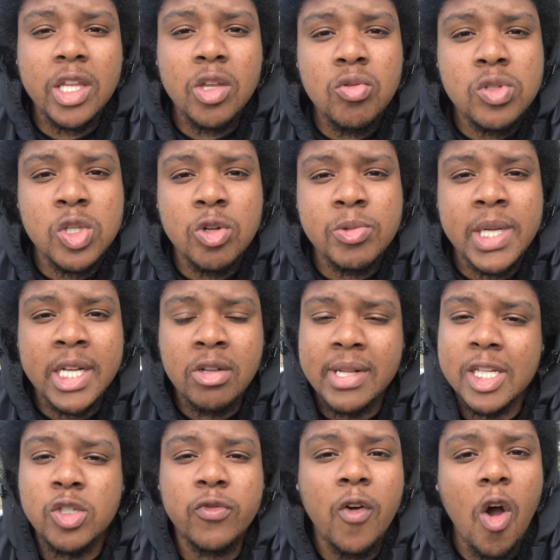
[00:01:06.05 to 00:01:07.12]
YouTube channel
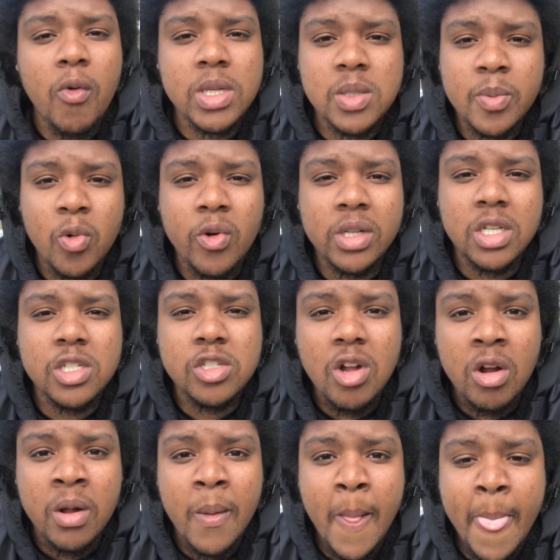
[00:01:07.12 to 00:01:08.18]
that you've always been wanting to start?